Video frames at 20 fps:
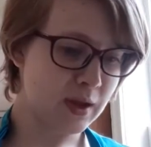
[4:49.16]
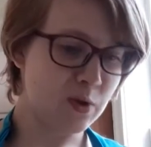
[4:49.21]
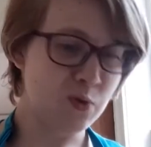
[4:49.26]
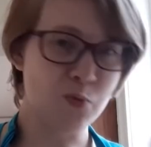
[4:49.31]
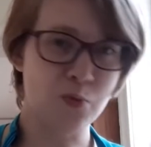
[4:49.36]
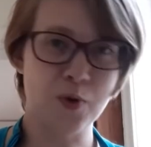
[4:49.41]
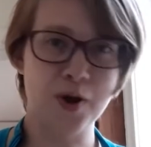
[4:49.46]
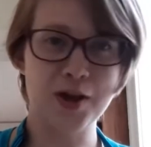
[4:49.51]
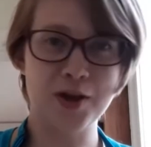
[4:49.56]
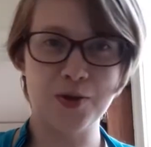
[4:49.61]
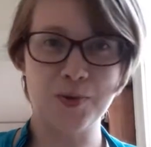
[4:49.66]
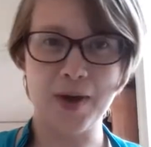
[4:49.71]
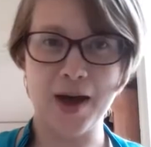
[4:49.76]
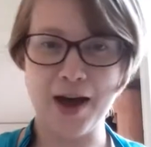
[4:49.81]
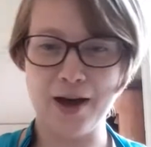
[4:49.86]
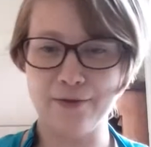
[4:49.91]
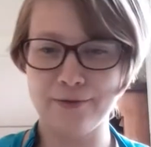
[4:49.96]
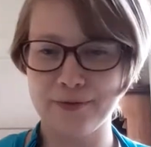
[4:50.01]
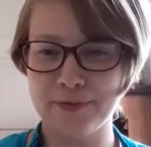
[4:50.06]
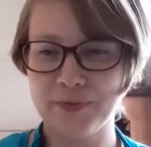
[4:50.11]
what you
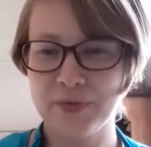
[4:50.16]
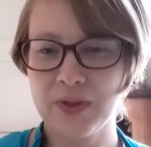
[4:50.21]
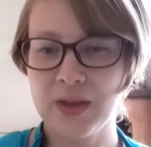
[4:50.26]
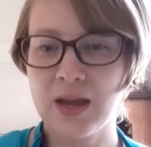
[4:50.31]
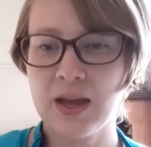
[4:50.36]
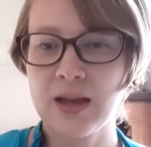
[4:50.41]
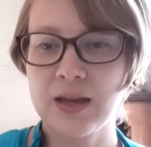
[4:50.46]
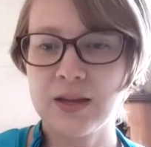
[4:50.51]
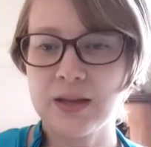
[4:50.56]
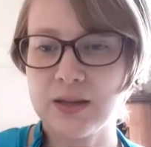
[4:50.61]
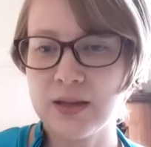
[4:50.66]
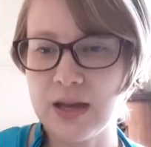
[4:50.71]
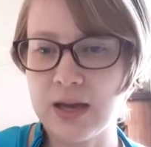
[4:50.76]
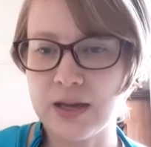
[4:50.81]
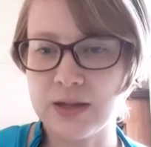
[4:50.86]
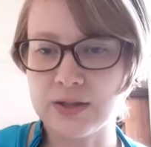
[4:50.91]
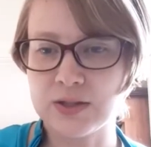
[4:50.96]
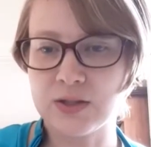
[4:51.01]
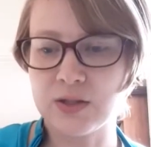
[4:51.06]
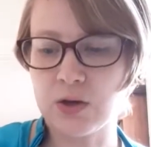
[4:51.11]
have.
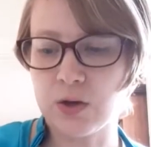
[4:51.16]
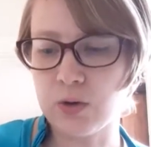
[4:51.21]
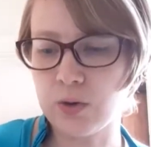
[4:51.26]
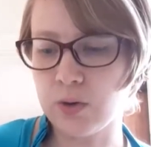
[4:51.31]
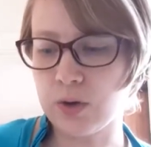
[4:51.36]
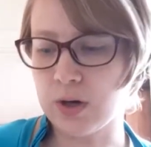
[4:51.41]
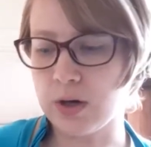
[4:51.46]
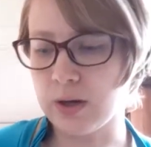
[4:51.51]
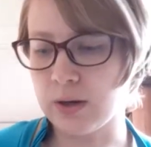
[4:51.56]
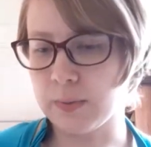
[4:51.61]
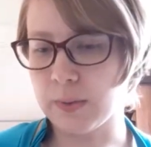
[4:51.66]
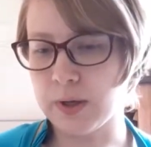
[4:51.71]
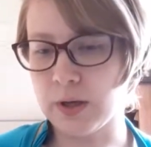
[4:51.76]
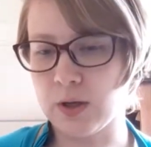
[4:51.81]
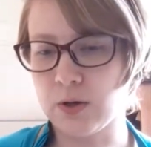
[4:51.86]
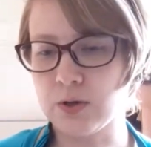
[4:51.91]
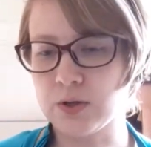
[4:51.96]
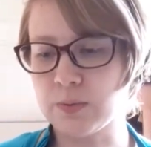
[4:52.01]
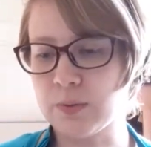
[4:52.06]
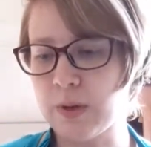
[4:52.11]
And so I'm going to
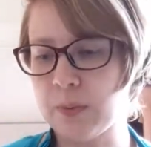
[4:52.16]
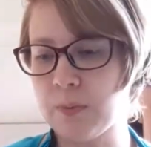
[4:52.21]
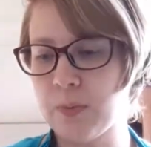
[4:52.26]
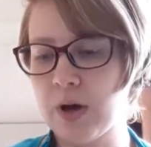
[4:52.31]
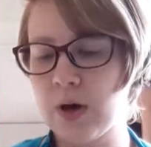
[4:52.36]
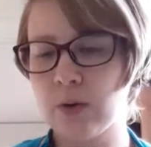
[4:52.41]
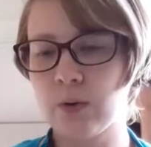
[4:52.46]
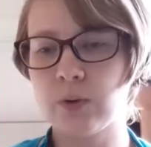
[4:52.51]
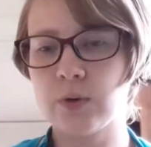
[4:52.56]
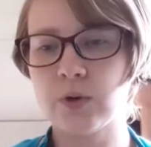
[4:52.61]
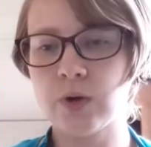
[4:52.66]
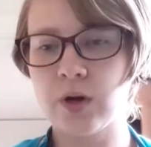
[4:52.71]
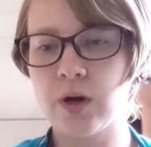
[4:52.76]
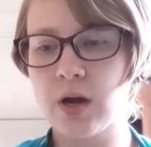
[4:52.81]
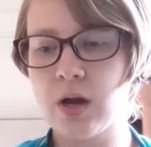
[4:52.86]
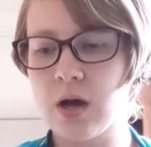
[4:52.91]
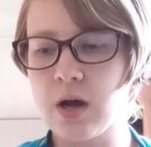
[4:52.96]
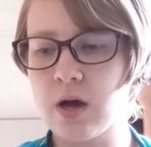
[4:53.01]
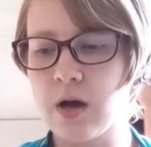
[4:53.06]
use my pot holder.